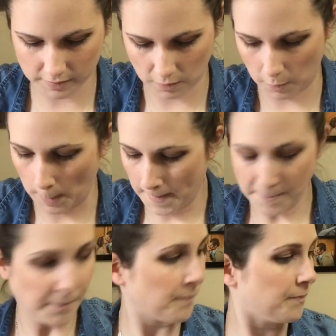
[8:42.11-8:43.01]
So
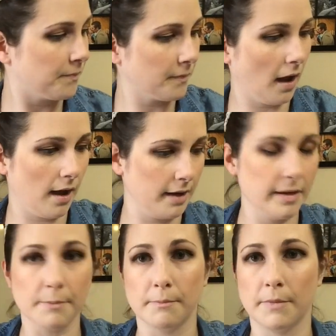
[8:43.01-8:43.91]
I
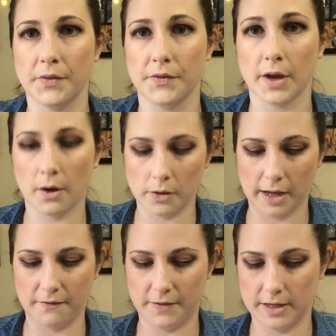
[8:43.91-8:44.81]
think a month ago
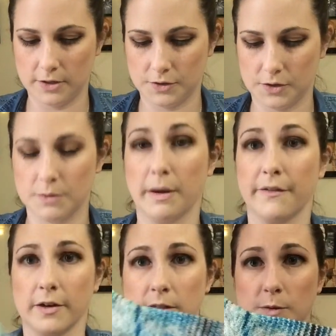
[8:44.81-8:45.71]
I finished my
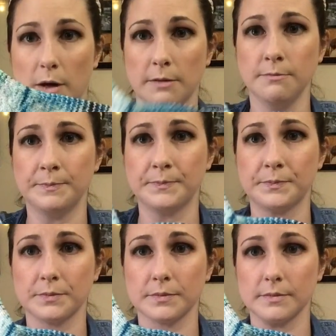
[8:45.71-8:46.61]
first one.
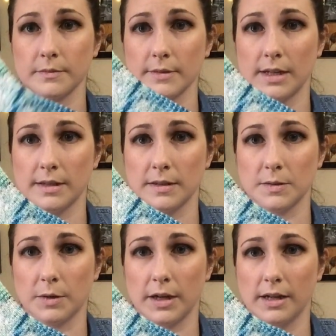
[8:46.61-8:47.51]
This
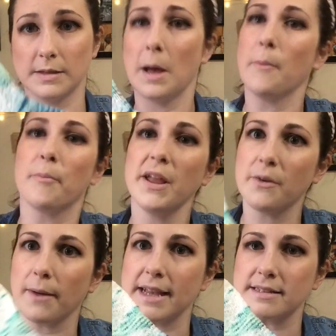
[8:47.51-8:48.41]
is what it is. By
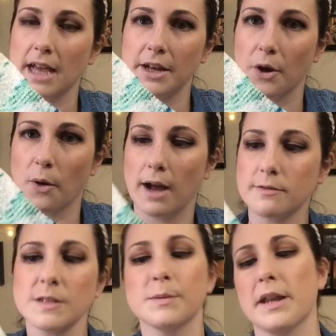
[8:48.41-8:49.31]
the way, side note,
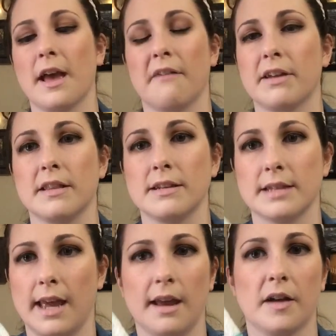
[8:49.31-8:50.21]
I've just been having
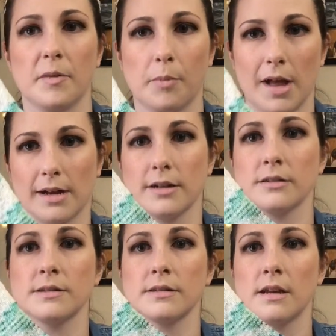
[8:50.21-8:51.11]
these hang on the
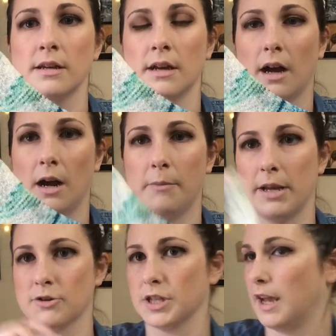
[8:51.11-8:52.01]
blockers.
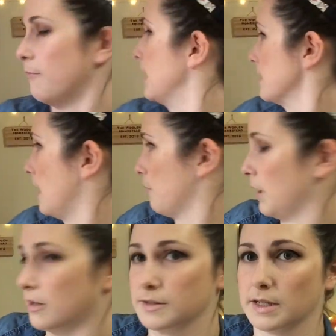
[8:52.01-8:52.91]
I usually have my sock
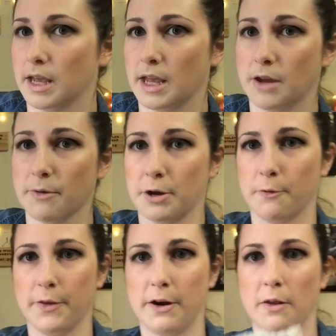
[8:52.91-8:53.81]
blockers like hanging right
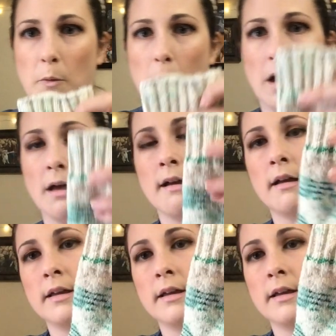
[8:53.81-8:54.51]
over there on the wall.